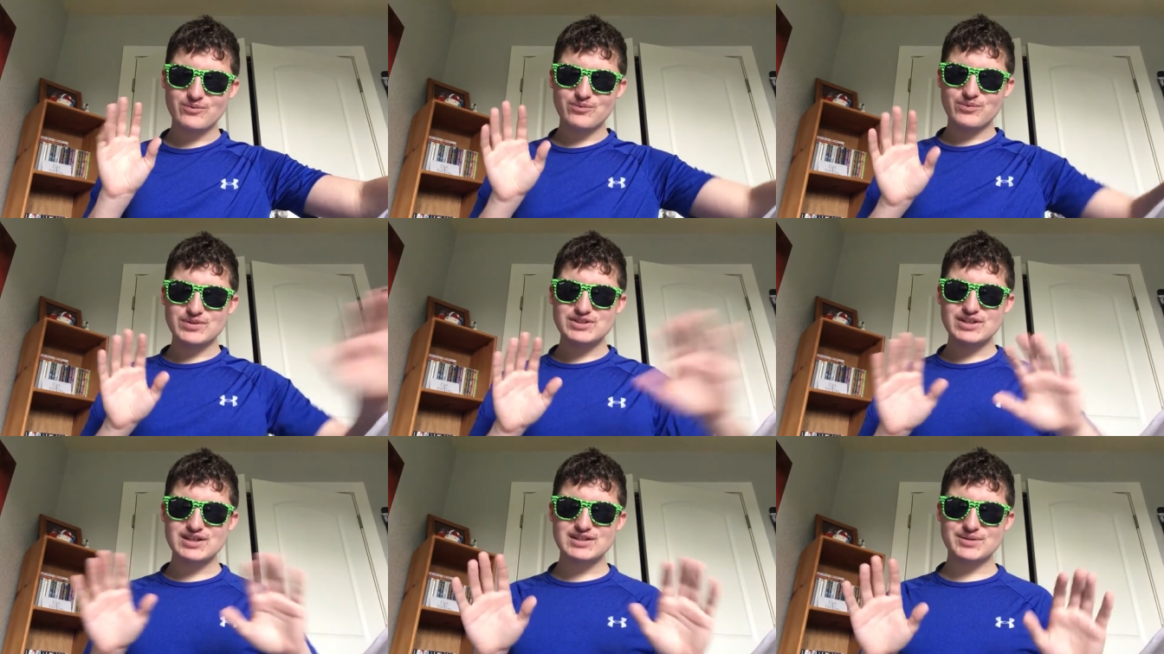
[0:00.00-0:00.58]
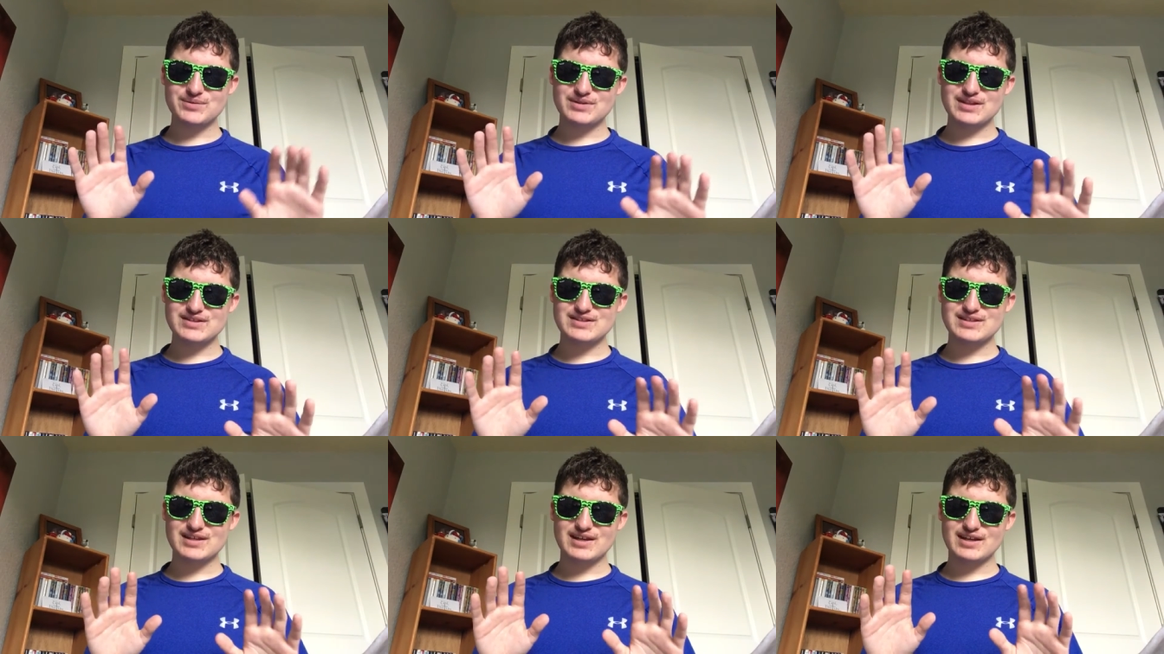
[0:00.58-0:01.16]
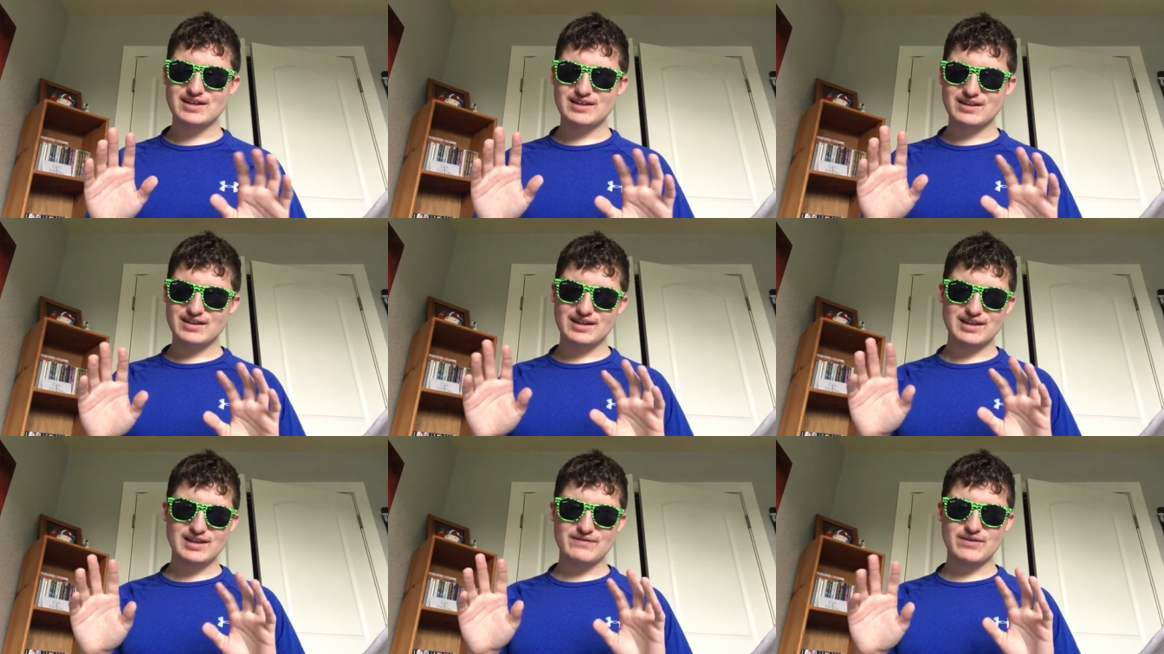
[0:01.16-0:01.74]
once you get done with this
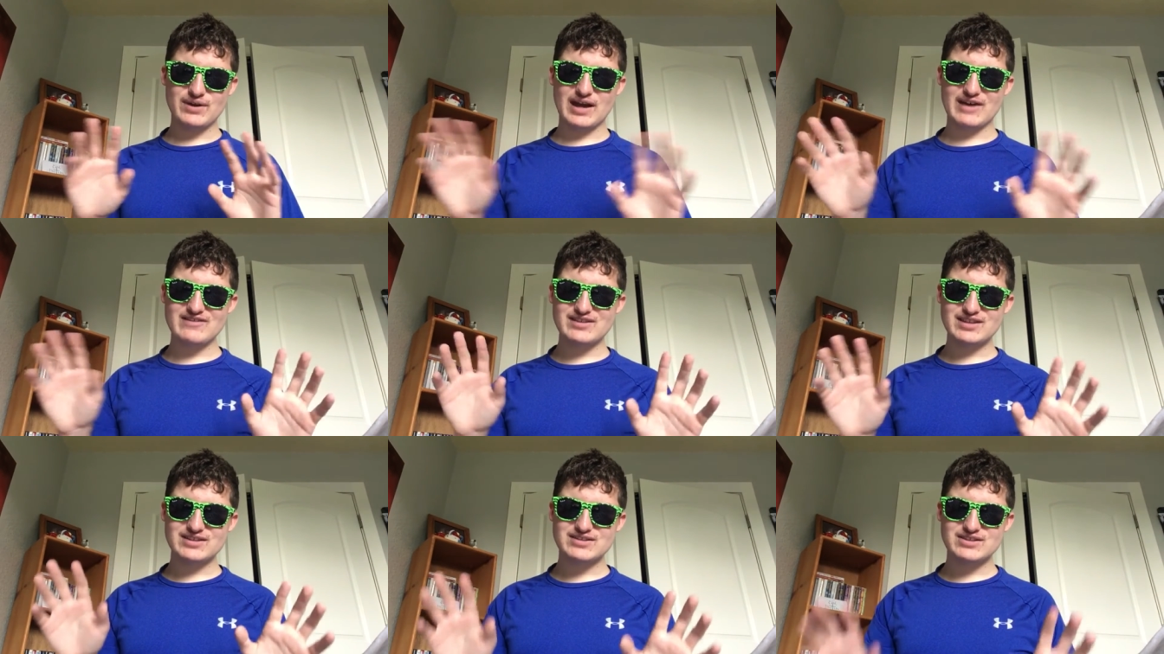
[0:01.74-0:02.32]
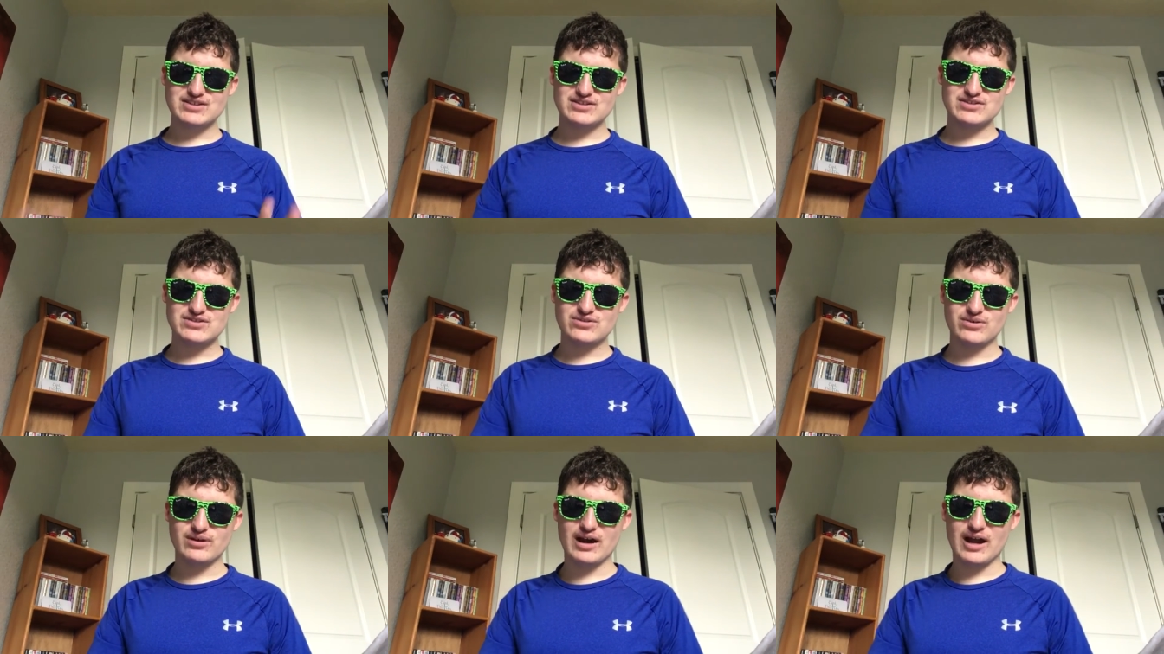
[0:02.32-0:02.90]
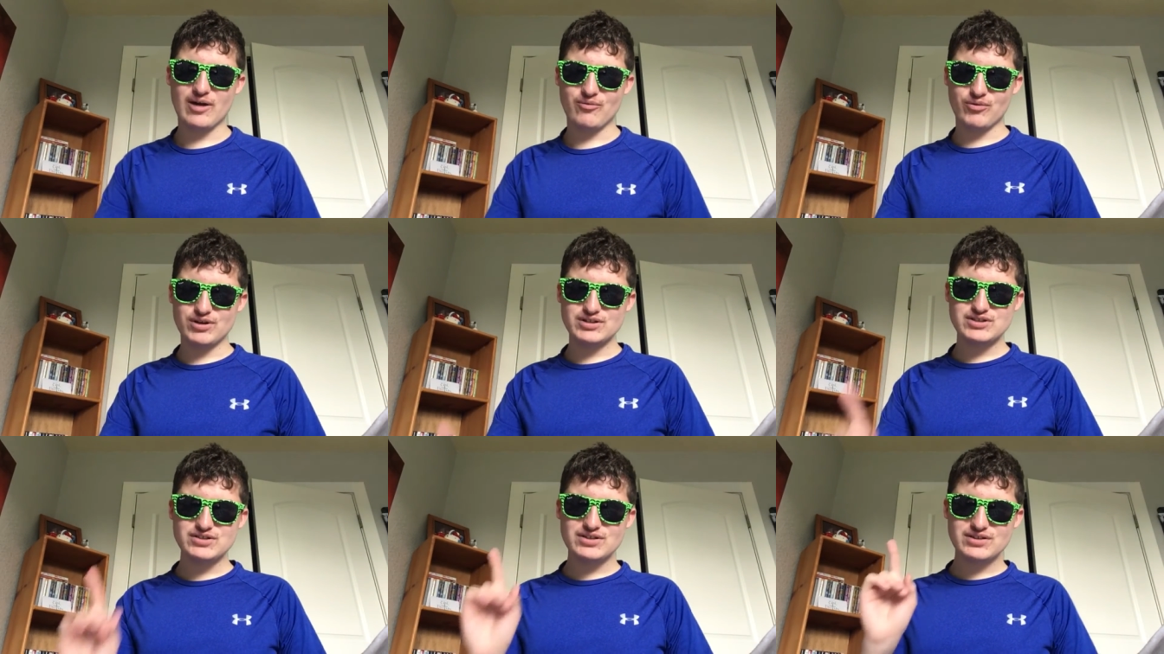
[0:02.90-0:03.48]
like if you haven't listened to the score i
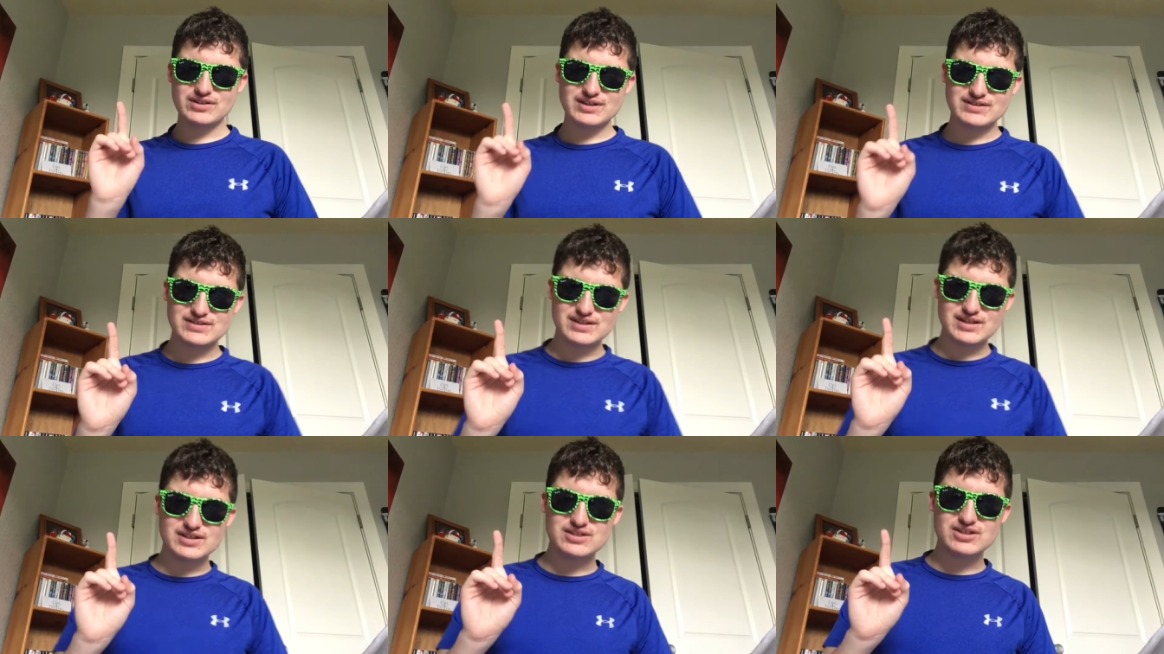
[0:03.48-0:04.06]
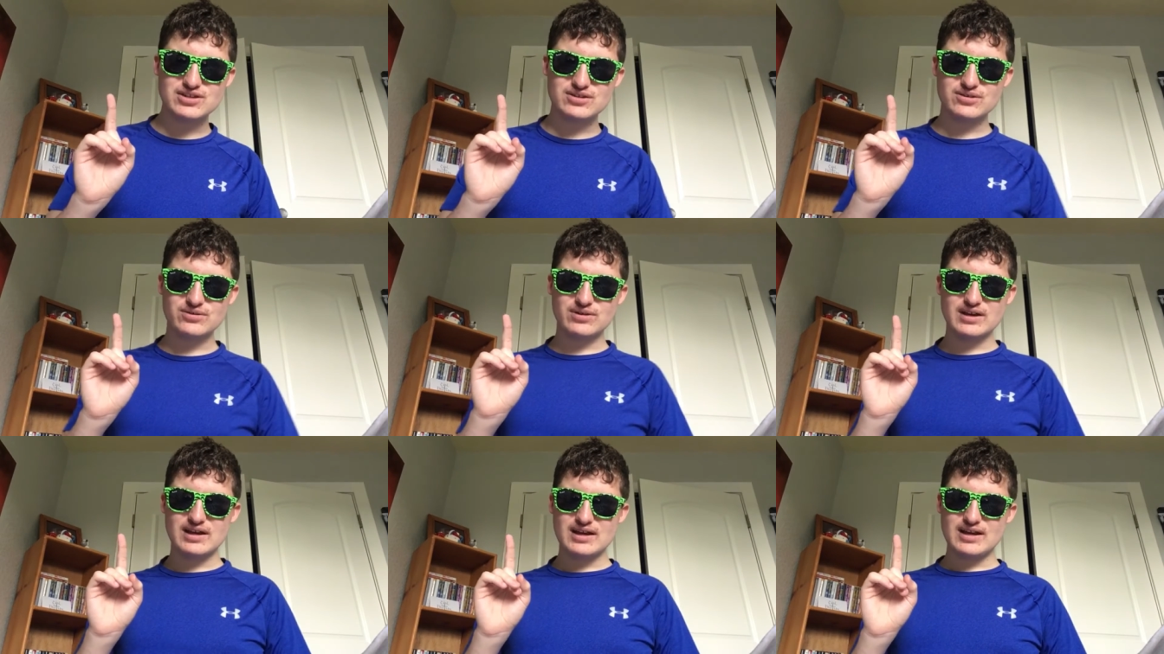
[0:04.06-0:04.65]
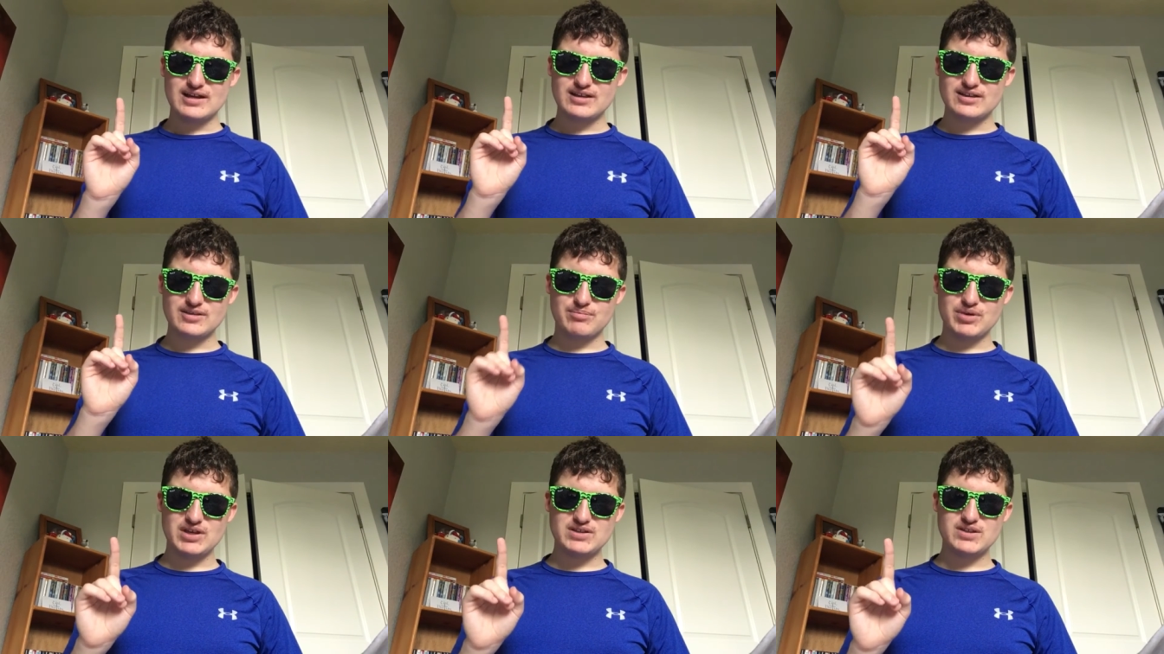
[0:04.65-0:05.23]
want you to listen to the
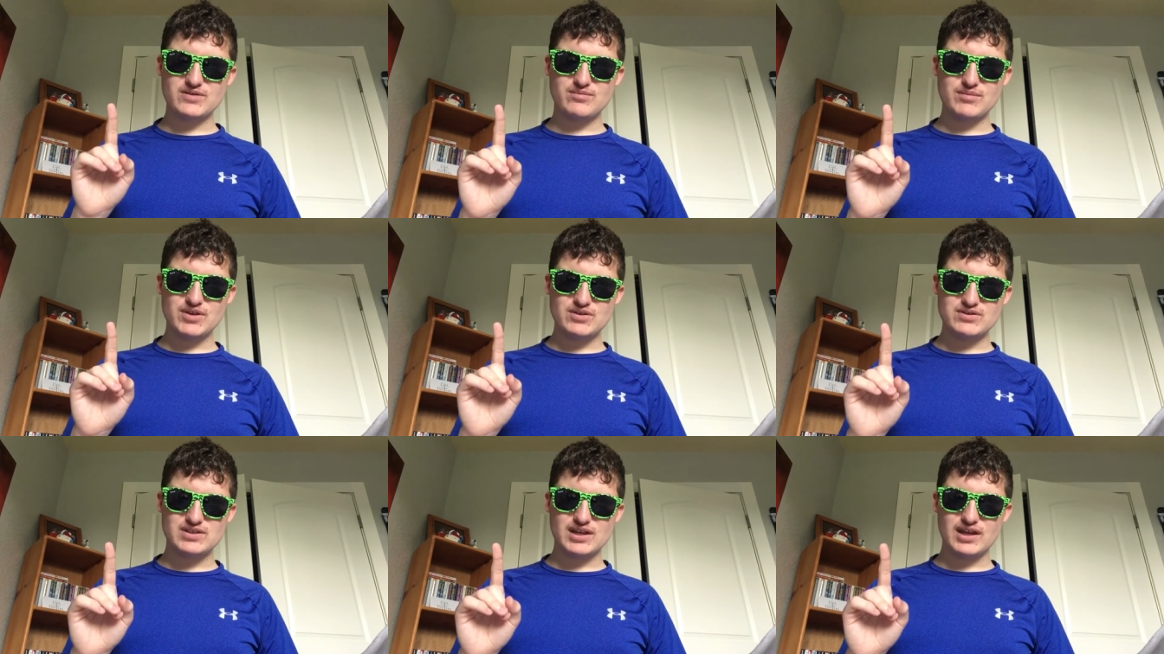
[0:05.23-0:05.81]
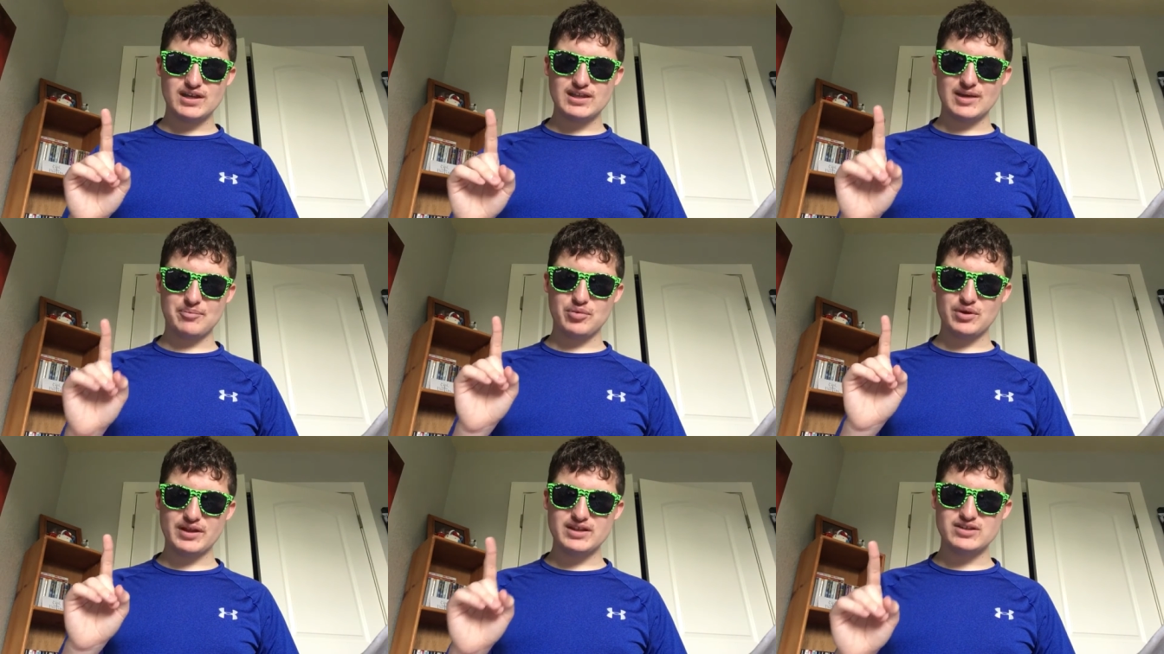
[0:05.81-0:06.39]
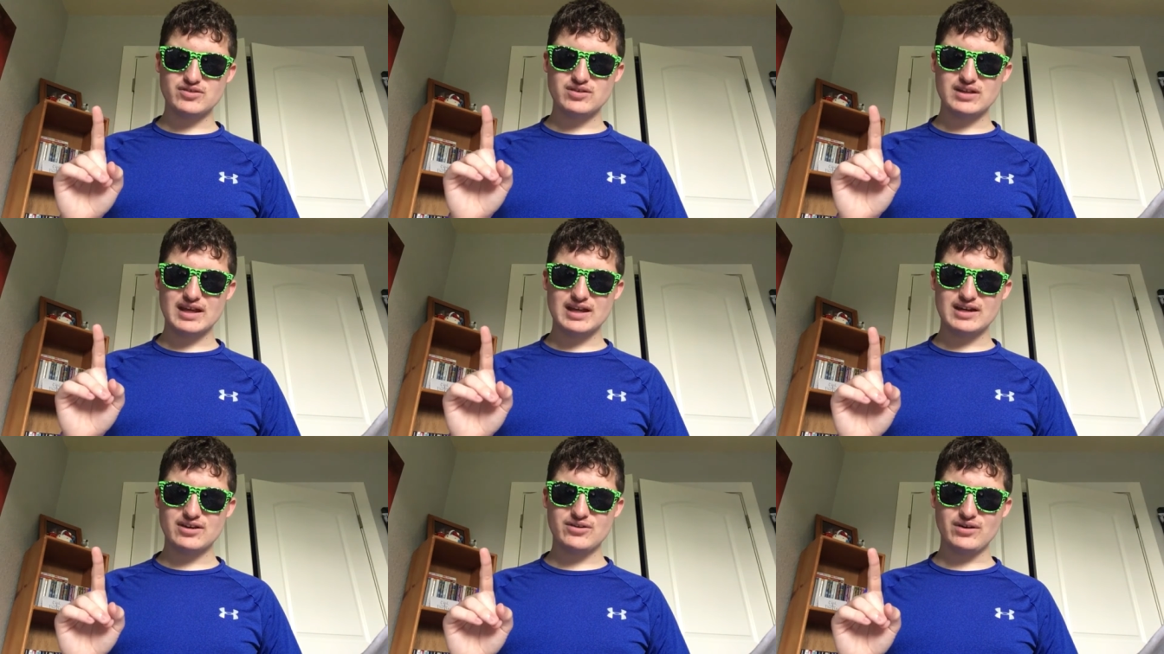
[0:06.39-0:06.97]
piece of music that played during the
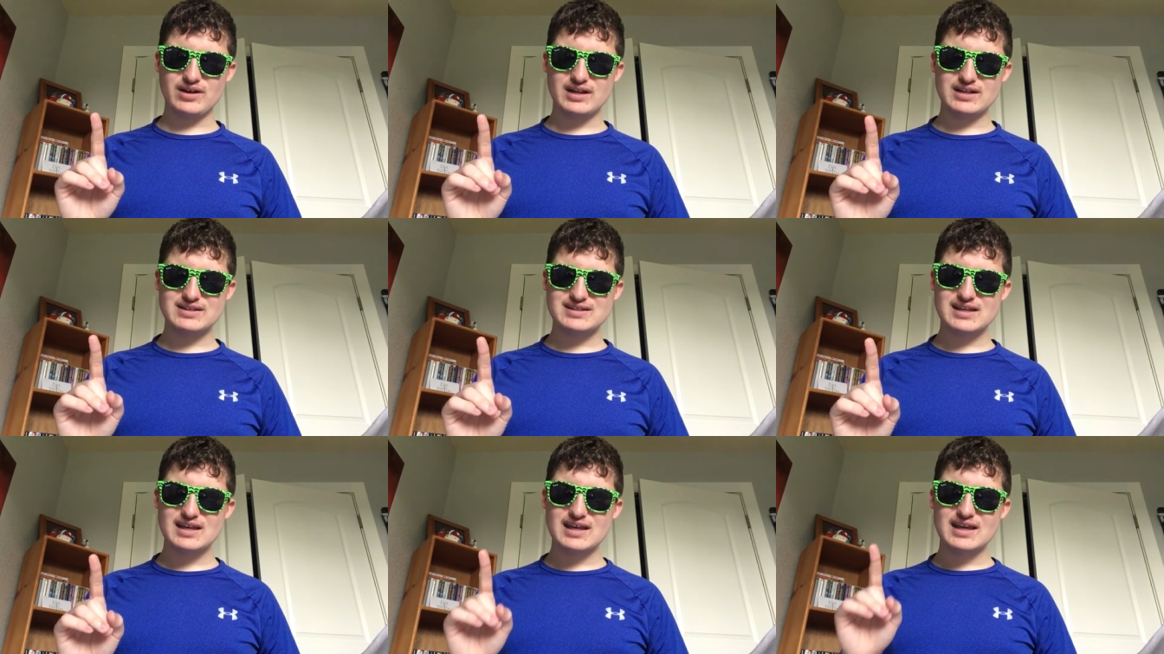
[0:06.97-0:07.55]
end credits